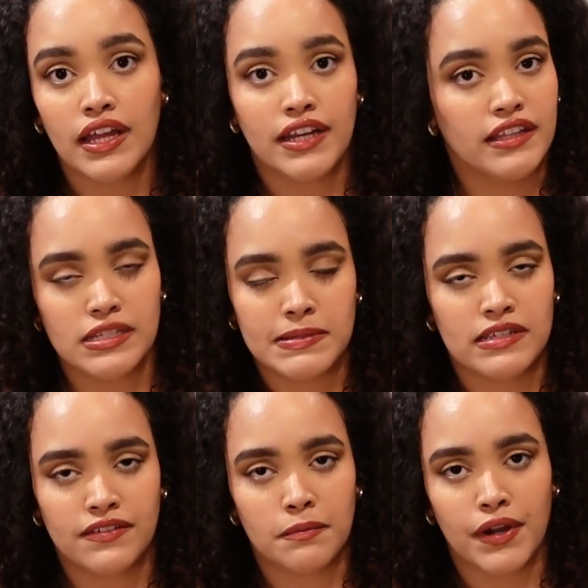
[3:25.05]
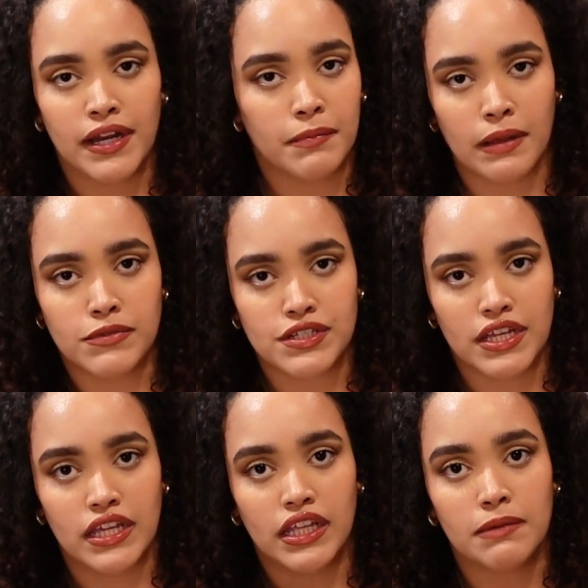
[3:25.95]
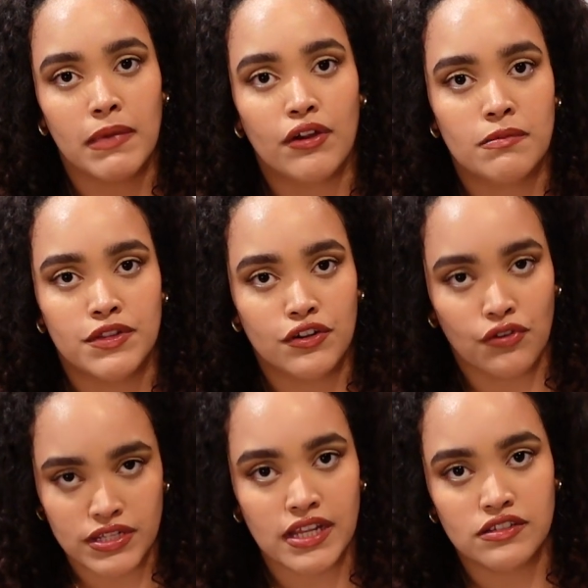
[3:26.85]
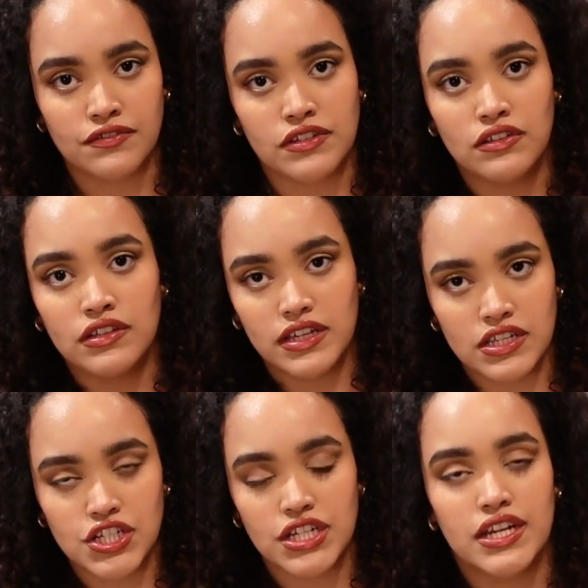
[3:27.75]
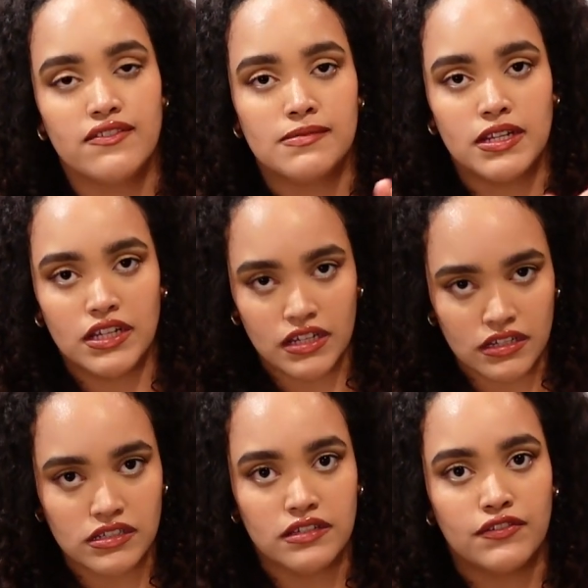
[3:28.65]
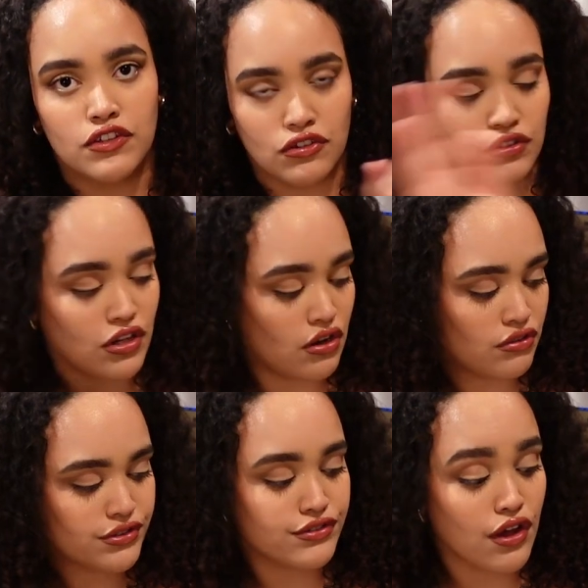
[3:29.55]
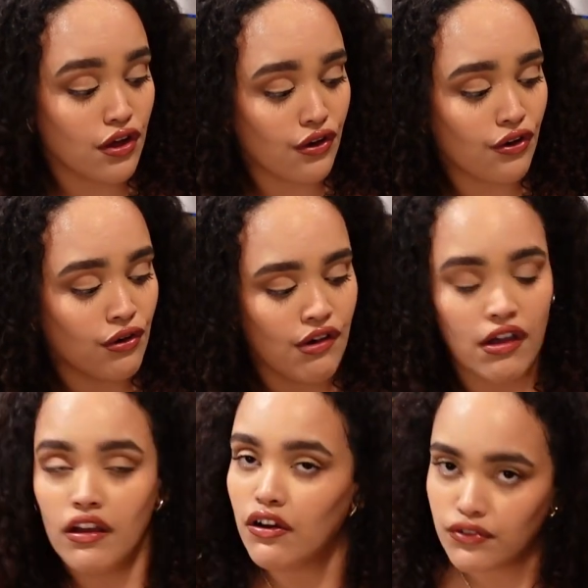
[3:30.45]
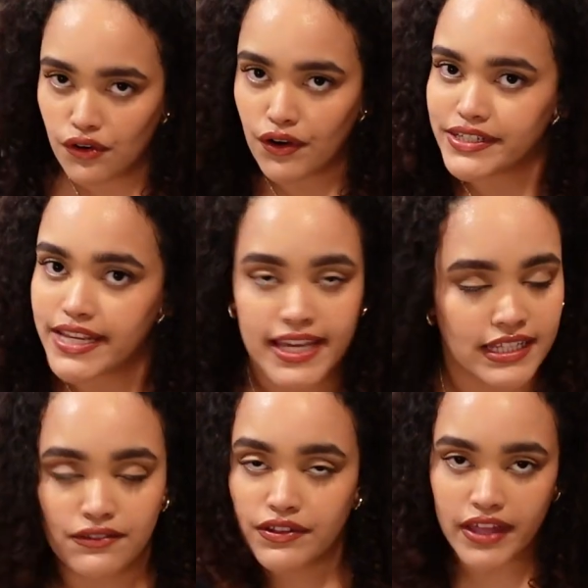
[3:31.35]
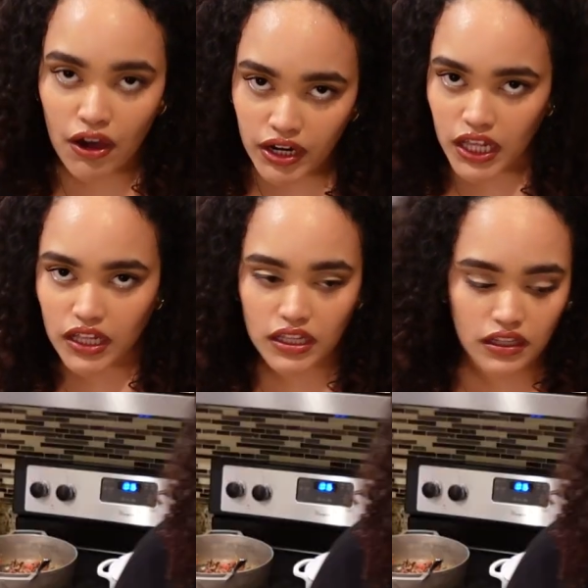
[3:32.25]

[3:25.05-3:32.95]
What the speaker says: Not the specific brand, but I'm just saying, like my grandmother always has sofrito in the kitchen. Everybody does, if you know, you know. So of course I can't live without it.